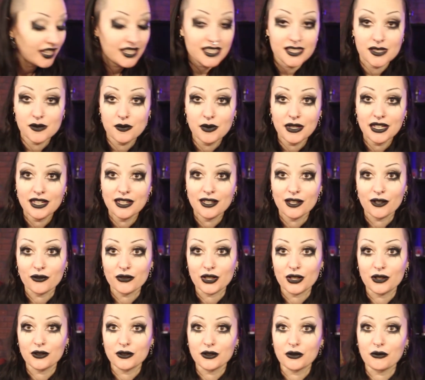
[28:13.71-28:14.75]
And speaking of
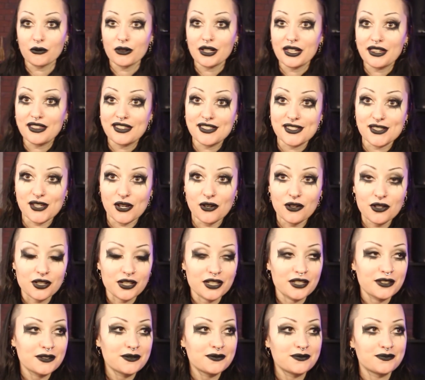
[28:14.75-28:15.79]
the golden wreath sock,